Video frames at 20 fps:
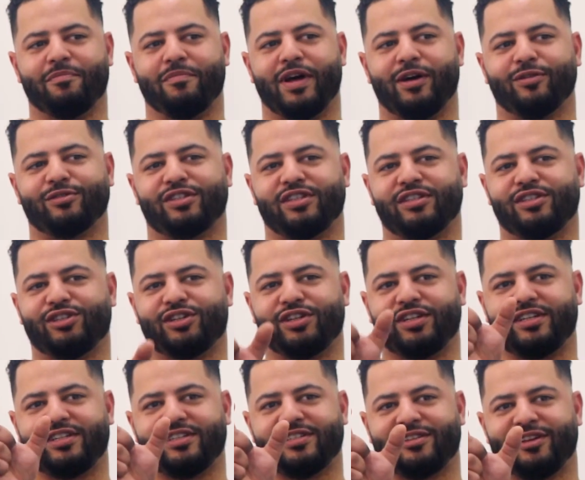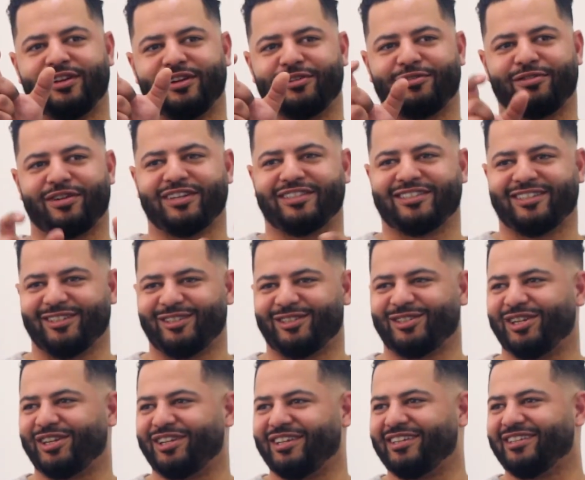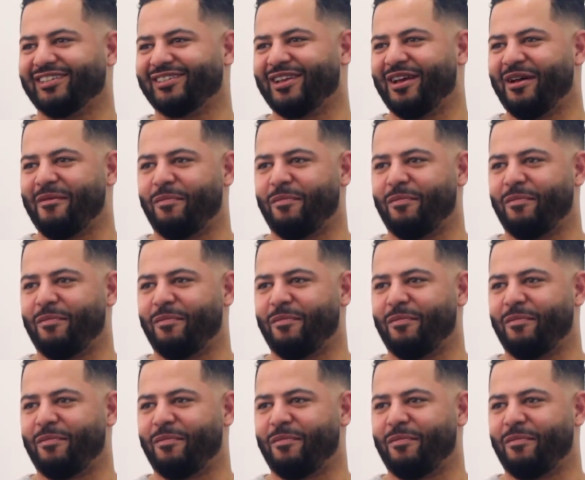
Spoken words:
melty cheese, grated cheese,